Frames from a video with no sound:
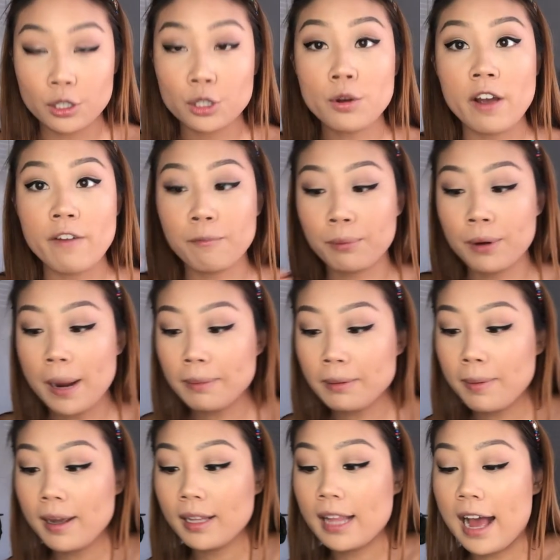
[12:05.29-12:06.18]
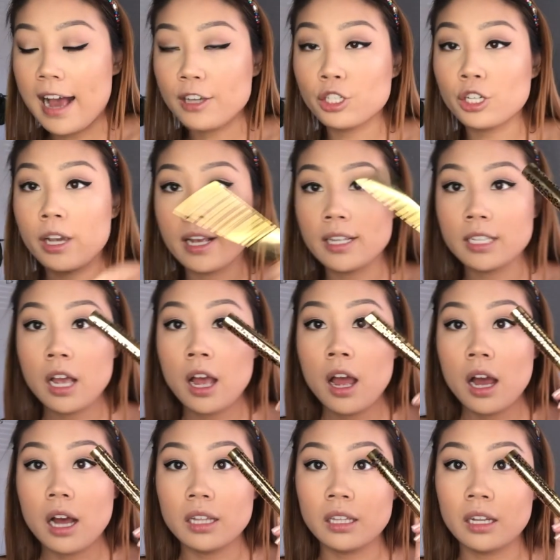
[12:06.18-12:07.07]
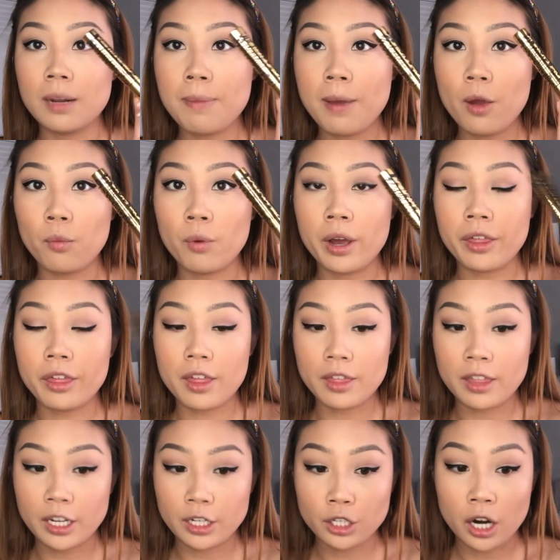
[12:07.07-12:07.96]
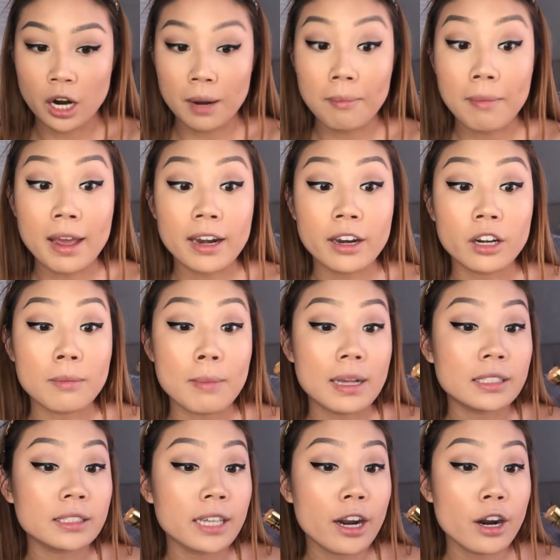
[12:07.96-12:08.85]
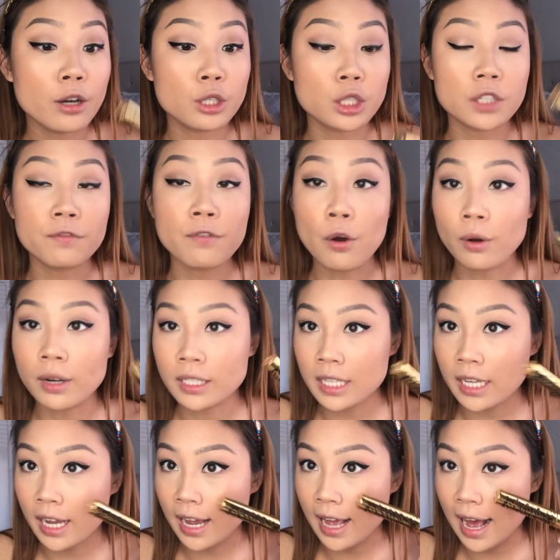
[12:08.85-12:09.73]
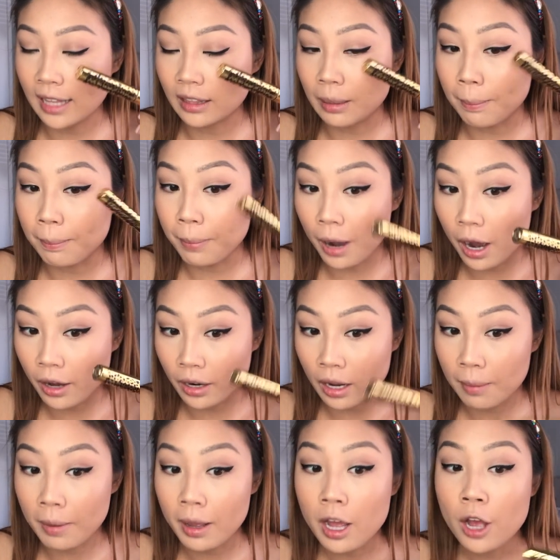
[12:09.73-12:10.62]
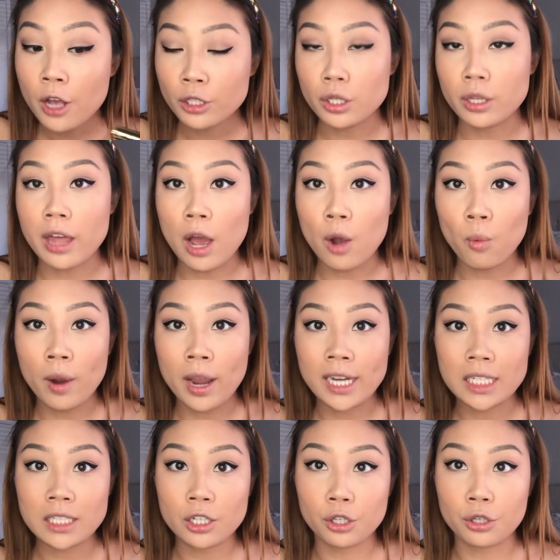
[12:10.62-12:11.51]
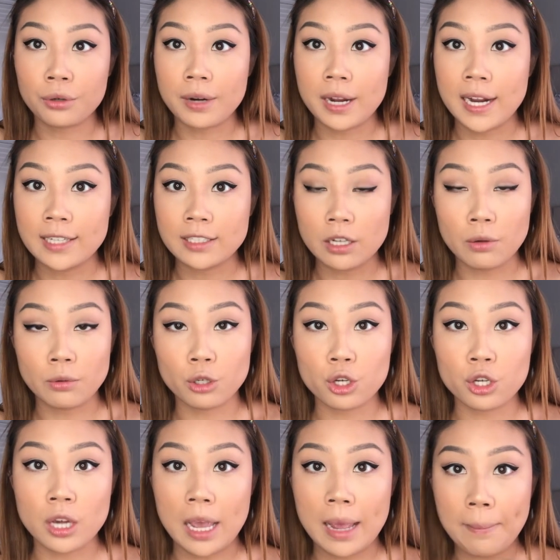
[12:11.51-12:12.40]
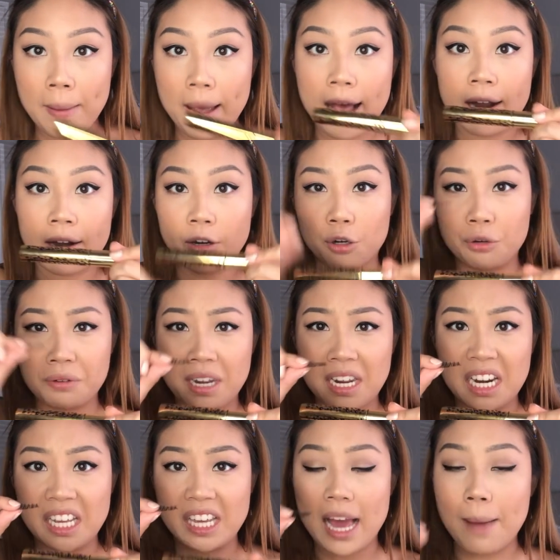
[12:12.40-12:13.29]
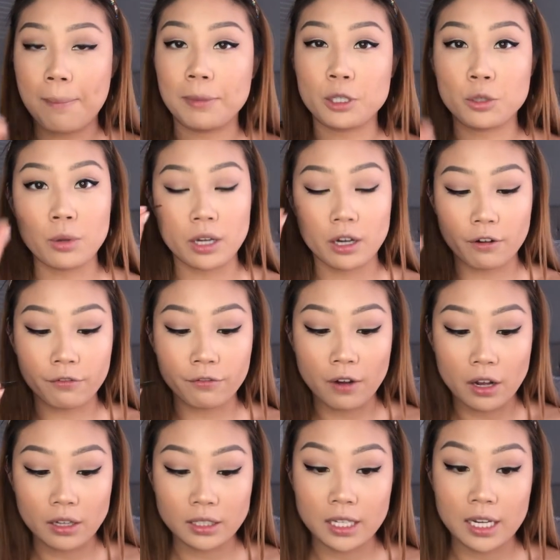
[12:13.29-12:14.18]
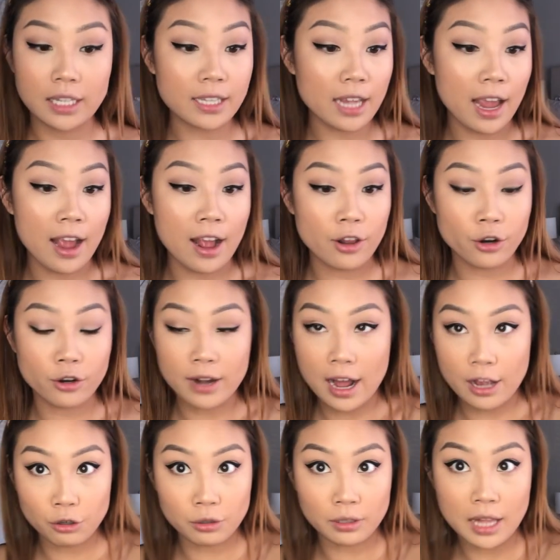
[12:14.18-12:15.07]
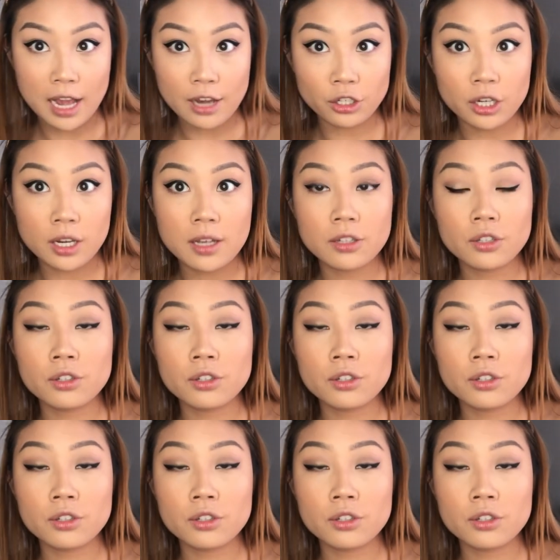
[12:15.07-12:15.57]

So I've prepped my lashes a little bit with the Tarte Maneater mascara, just focusing it at the bottom so that way it doesn't create its own shape and create a gap between your falsies and your natural lashes.